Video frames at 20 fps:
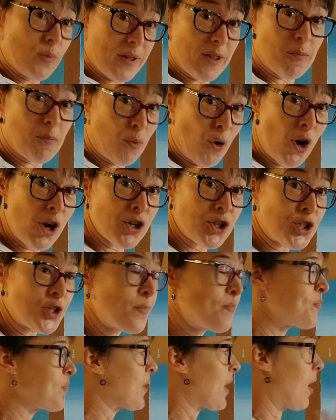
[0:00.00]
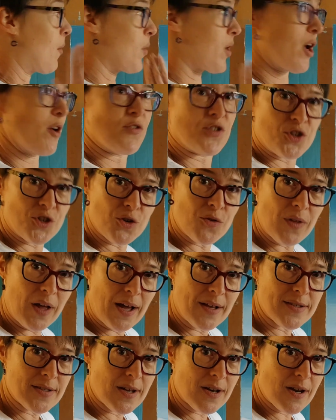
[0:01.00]
a brush, and we're going to do
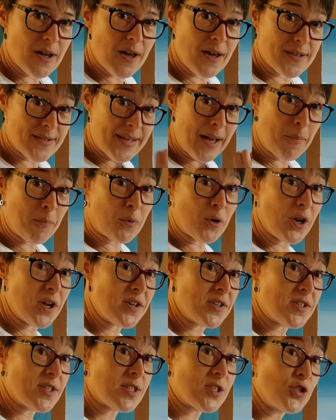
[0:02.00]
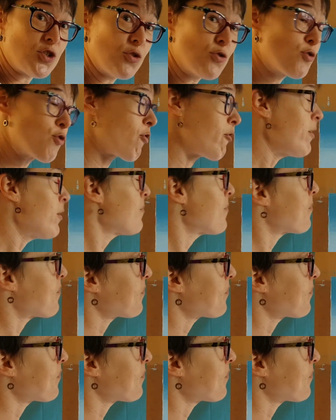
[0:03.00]
that in a separate tutorial.